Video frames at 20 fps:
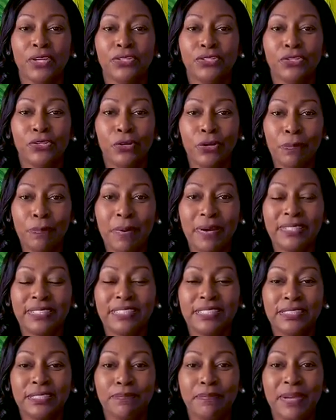Your
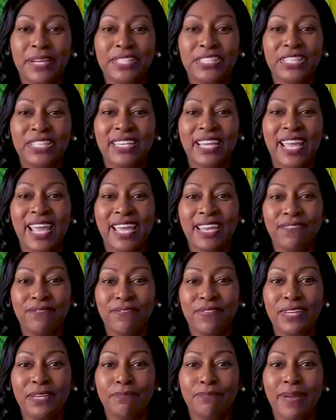participation and
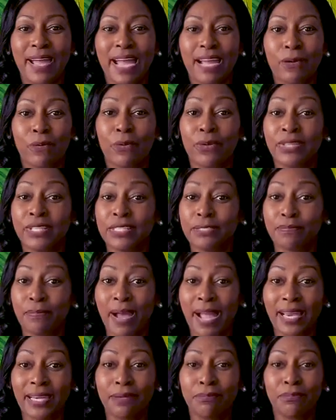feedback on this
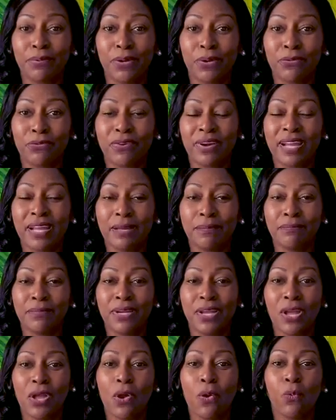pilot program
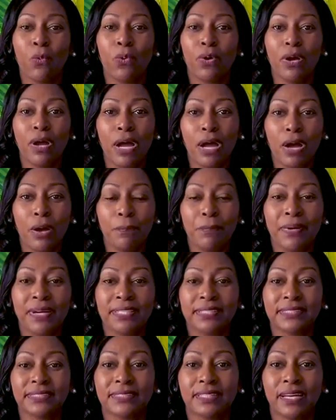will help us
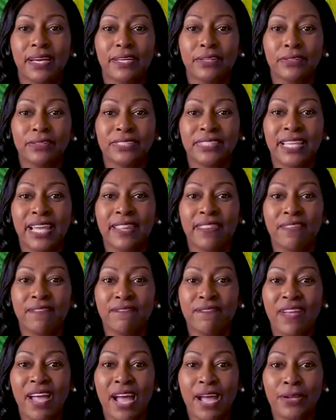understand the
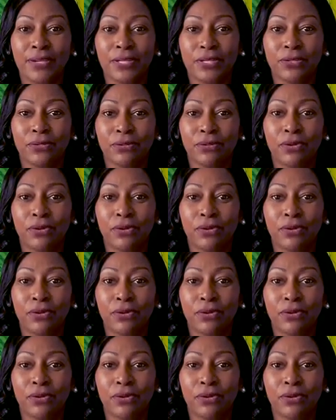value,